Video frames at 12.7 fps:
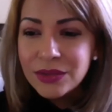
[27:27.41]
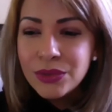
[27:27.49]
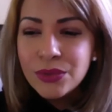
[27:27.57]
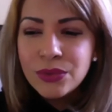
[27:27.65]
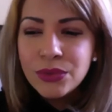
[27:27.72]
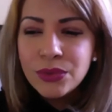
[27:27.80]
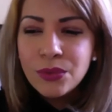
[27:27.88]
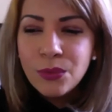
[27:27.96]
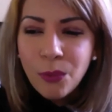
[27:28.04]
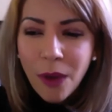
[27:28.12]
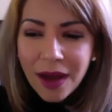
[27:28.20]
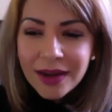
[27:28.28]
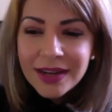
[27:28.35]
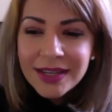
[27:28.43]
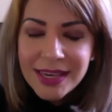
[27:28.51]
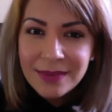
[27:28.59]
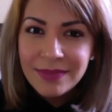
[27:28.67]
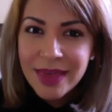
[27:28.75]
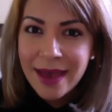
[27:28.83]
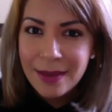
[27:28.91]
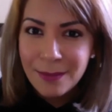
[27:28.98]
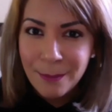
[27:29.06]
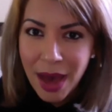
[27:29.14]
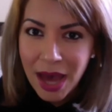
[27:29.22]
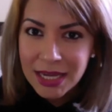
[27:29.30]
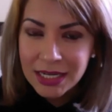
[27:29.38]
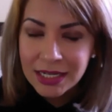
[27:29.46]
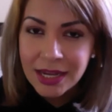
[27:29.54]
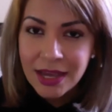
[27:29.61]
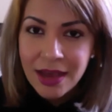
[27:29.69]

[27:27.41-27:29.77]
So you want to keep that in mind.